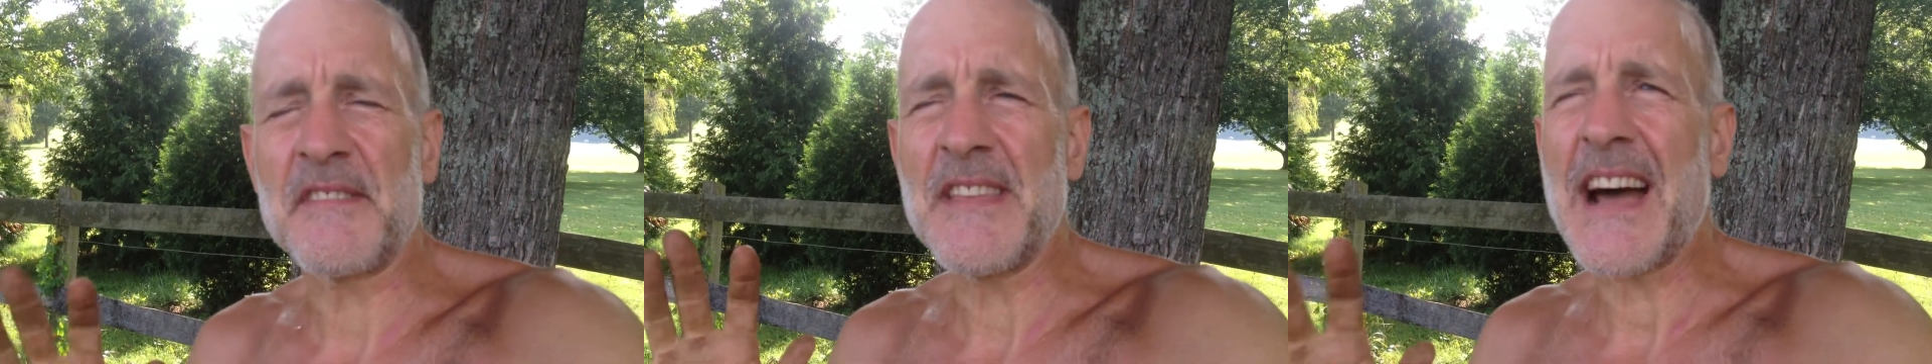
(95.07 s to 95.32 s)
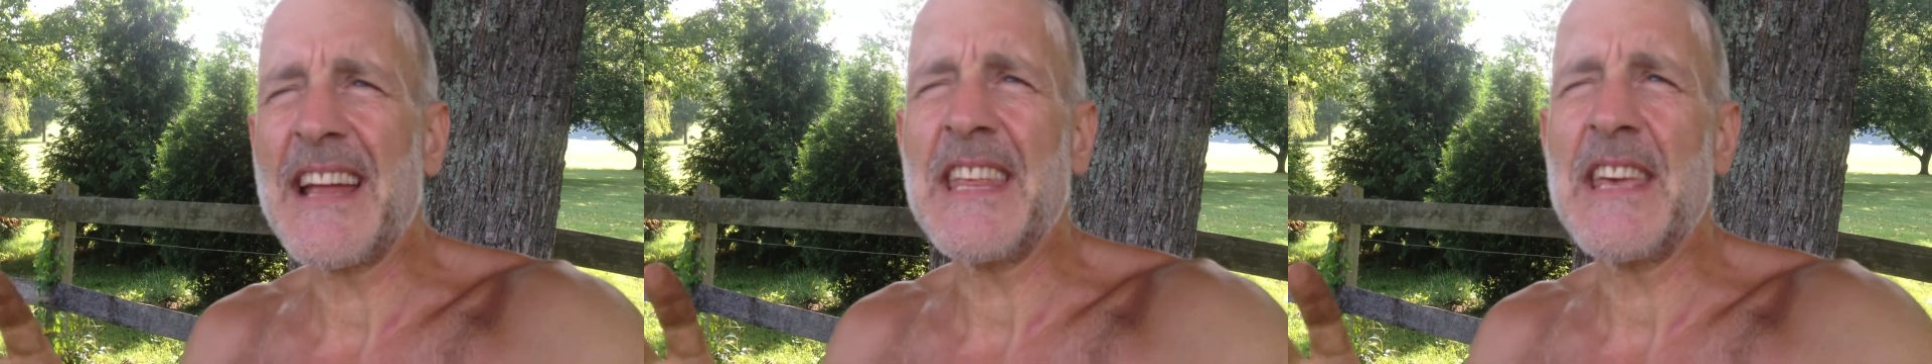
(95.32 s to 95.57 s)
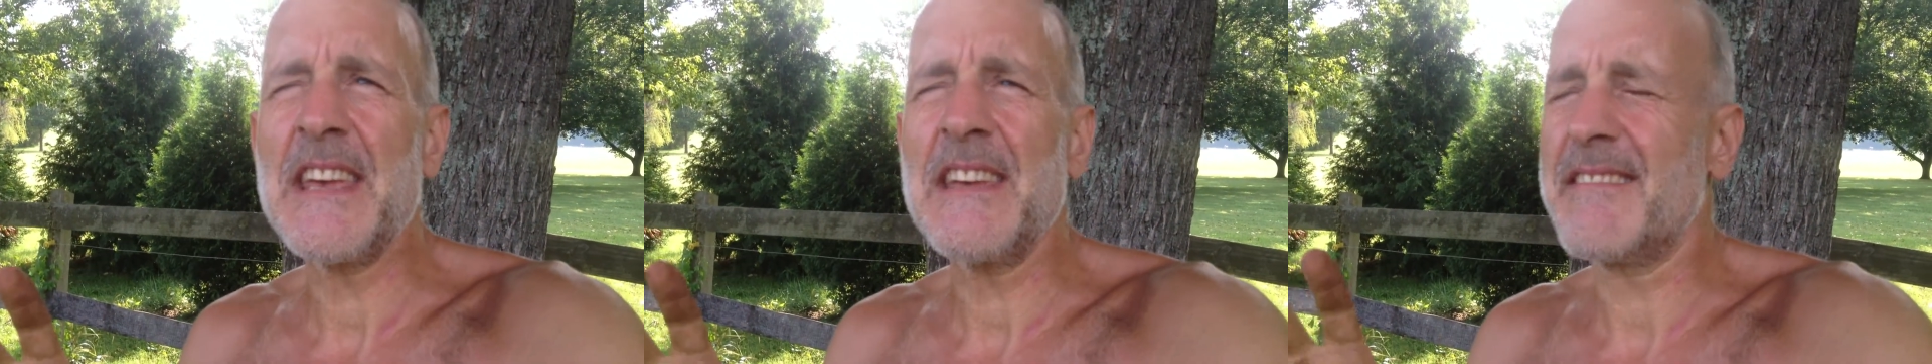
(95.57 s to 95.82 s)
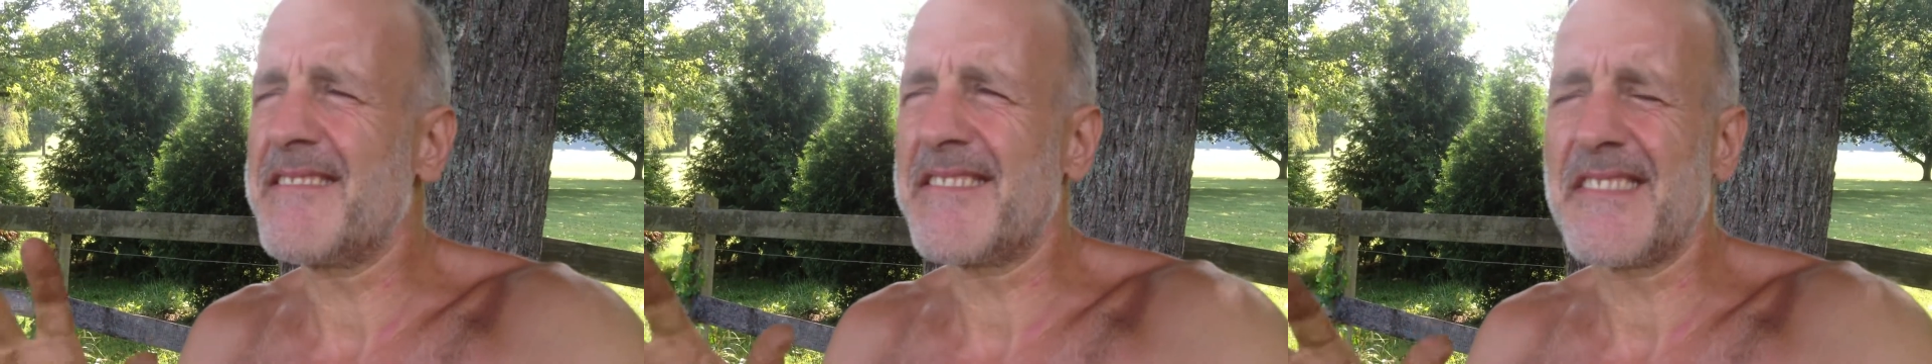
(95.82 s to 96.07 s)

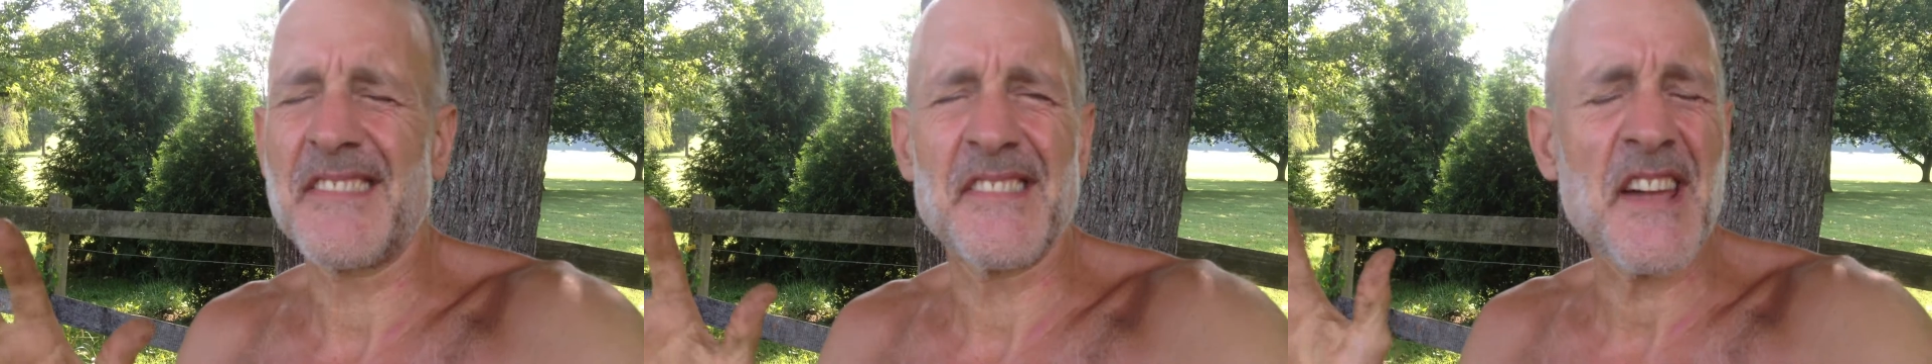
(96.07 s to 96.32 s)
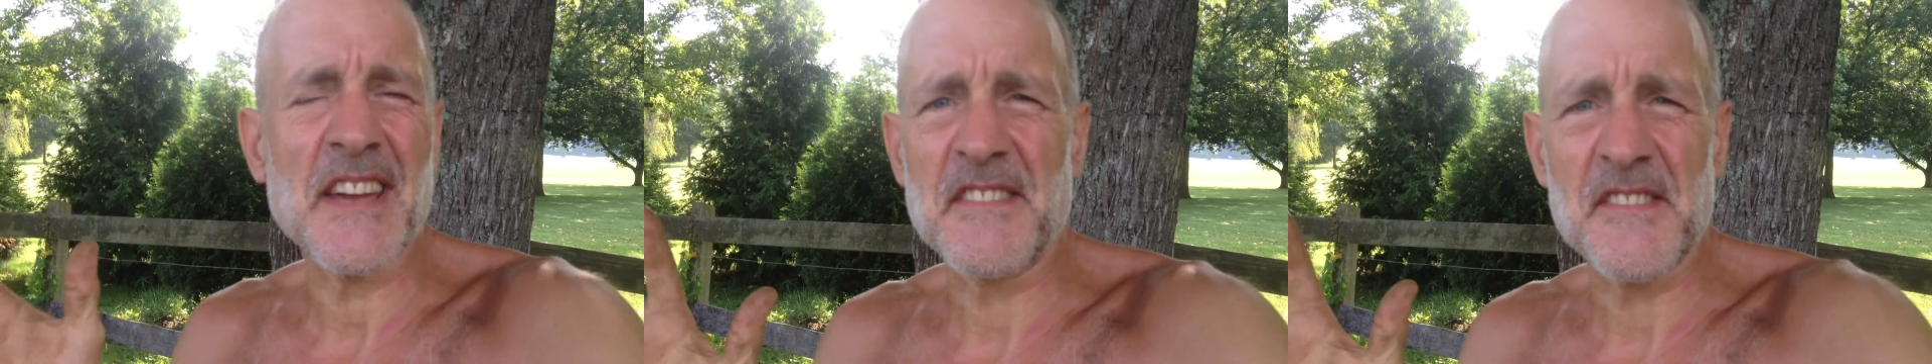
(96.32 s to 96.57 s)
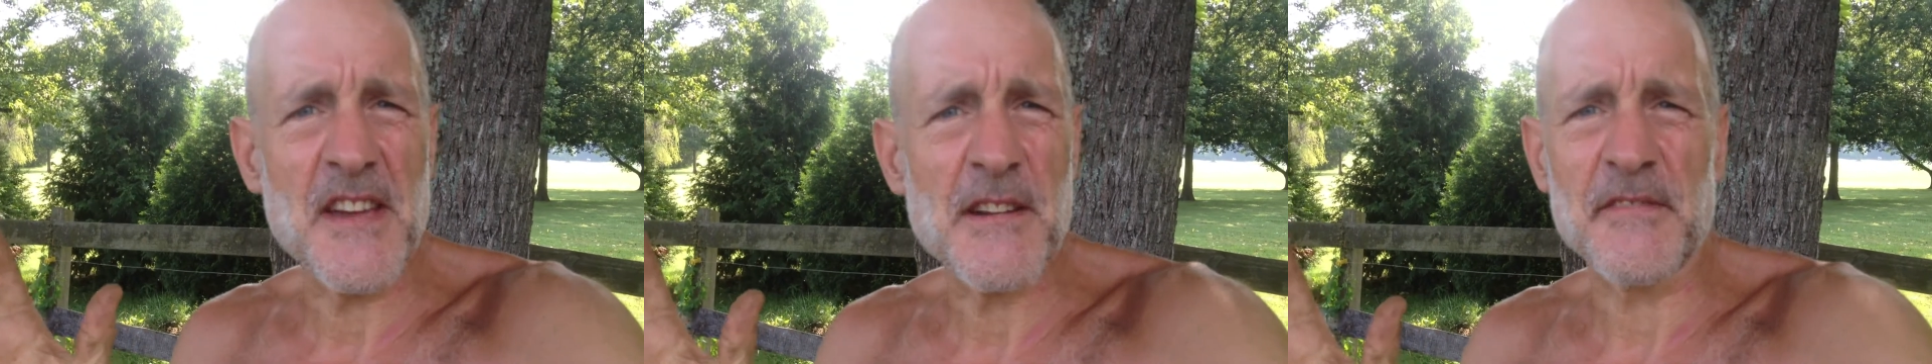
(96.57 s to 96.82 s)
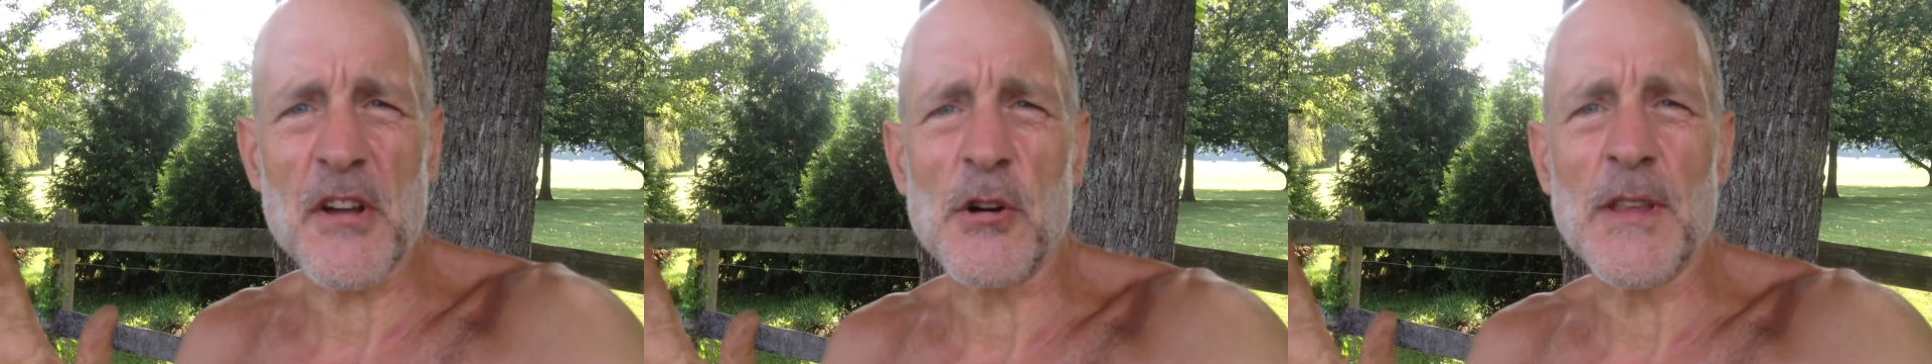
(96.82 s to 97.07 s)
96
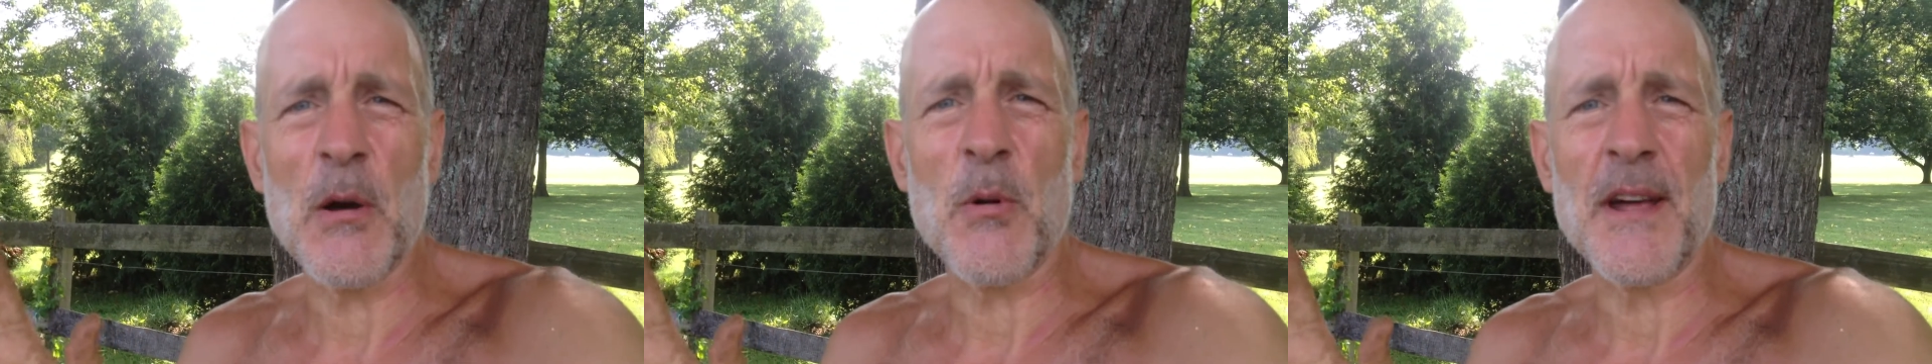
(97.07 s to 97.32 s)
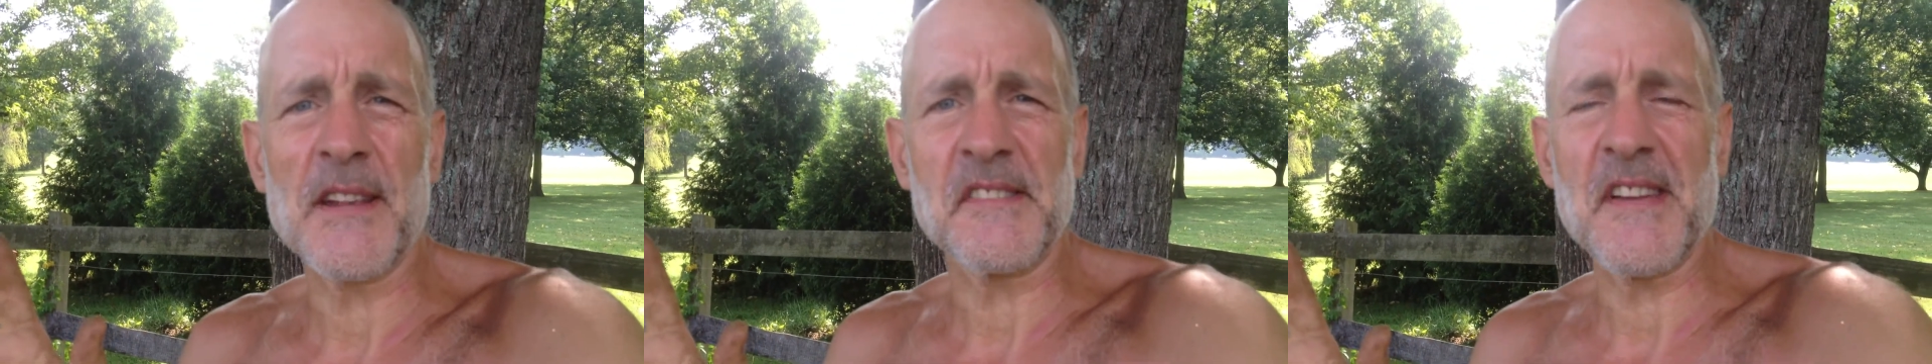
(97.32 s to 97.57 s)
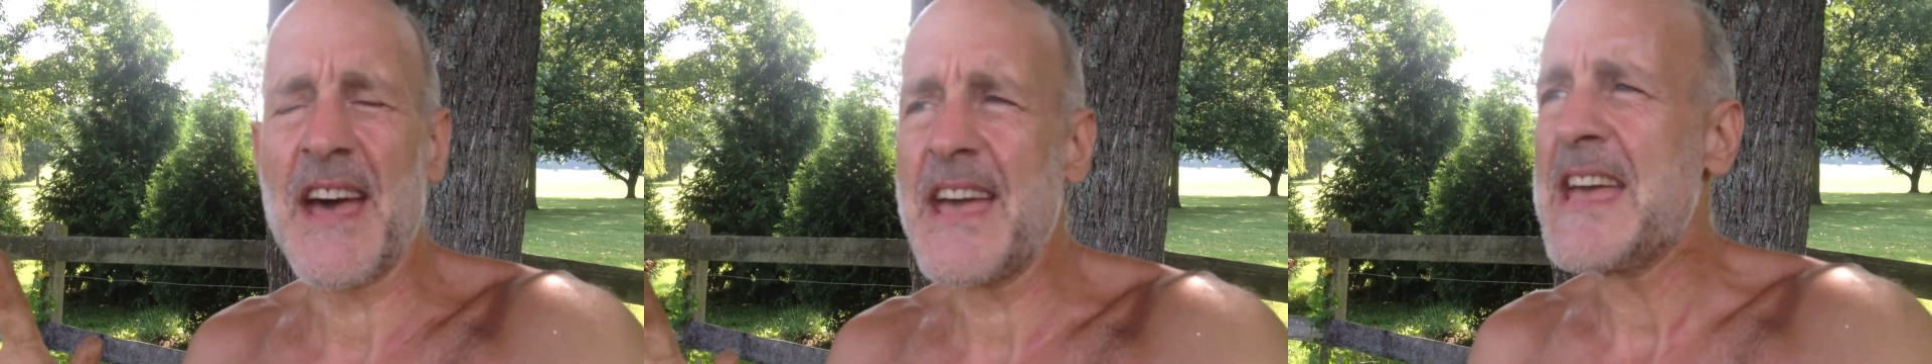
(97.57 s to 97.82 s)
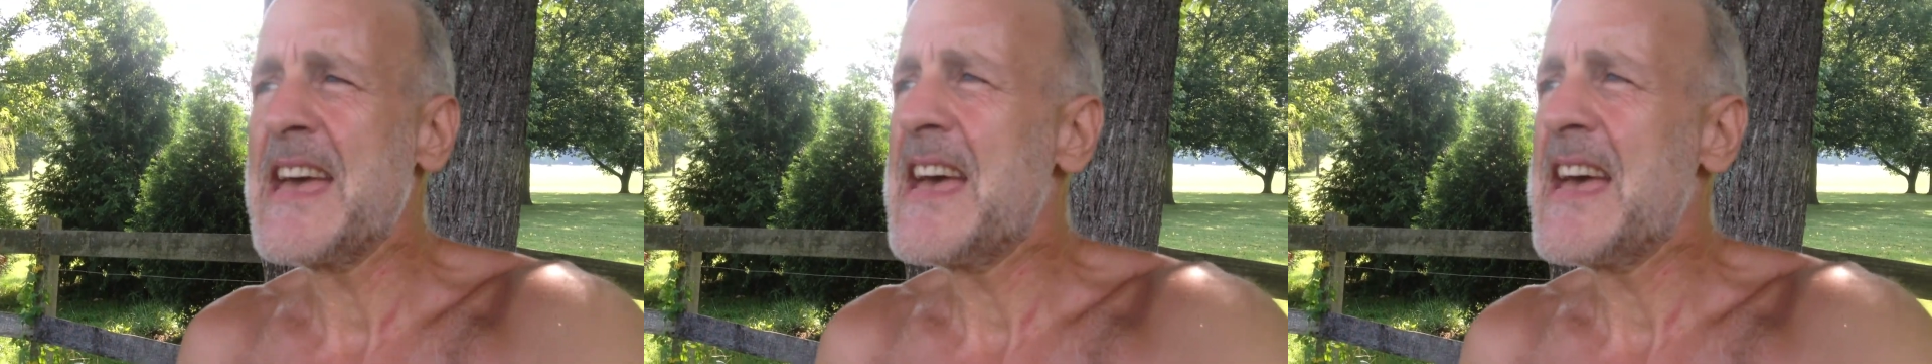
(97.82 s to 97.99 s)
years old, I want to say.